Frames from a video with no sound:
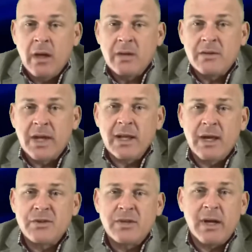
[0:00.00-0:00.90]

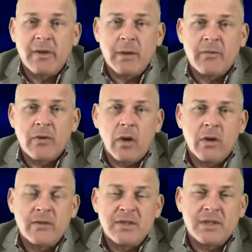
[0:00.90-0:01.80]
Deadlines are coming up for
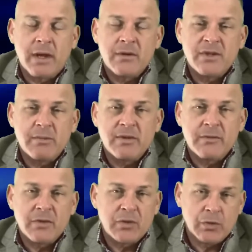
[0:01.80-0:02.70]
all of these scholarships and
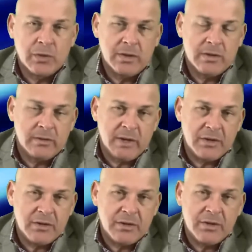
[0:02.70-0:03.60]
for the school year, so make
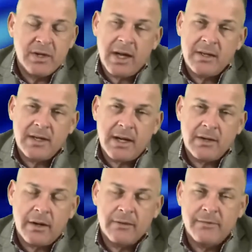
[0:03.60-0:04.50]
sure that you contact
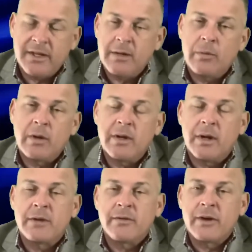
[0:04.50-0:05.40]
Dr. Vicki Berling,
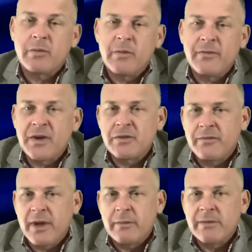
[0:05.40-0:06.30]
our Director of Professional
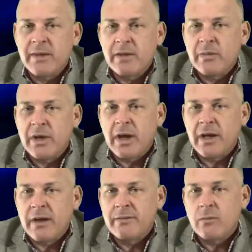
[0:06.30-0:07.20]
Development at the
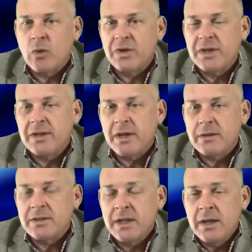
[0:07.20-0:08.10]
BIA, for more
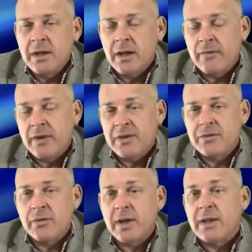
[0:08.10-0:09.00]
details.
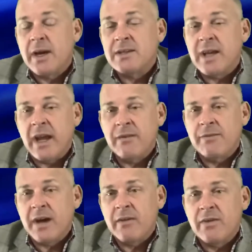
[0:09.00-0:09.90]
Vicki's direct line is
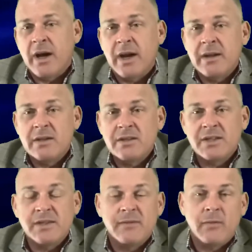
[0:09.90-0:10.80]

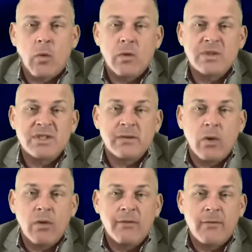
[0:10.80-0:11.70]

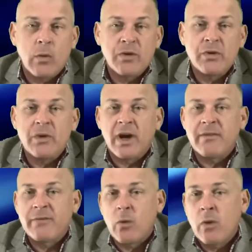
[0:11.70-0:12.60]

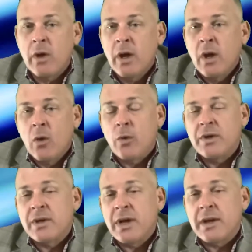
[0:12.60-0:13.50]
859-640-4294, or
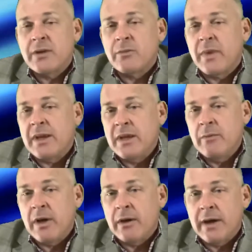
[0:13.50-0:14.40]
you can contact her by
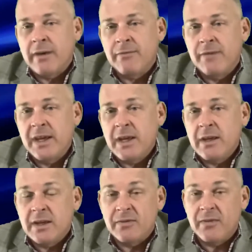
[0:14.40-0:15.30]
email at
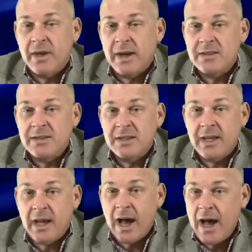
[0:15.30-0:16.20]
Vicki, that's
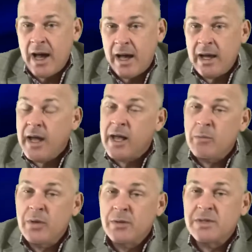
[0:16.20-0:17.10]
V-I-C-K-I,
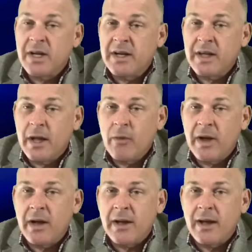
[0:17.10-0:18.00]
at
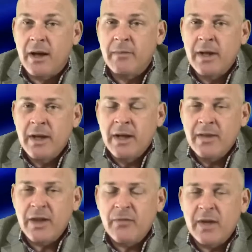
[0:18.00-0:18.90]
buildersnky.com.
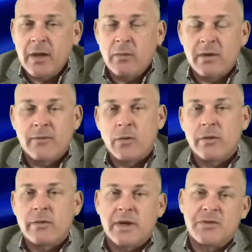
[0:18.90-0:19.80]
Thanks, Vicki. We look forward to
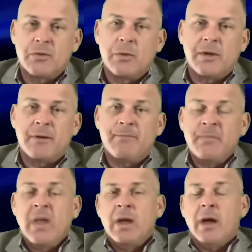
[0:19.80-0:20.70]
a great school year.
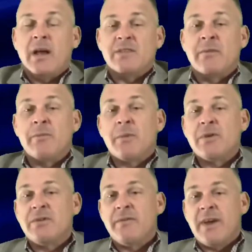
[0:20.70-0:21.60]
Some
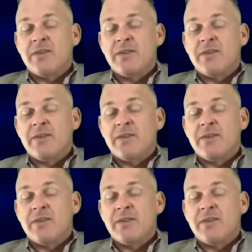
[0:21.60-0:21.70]
in-person events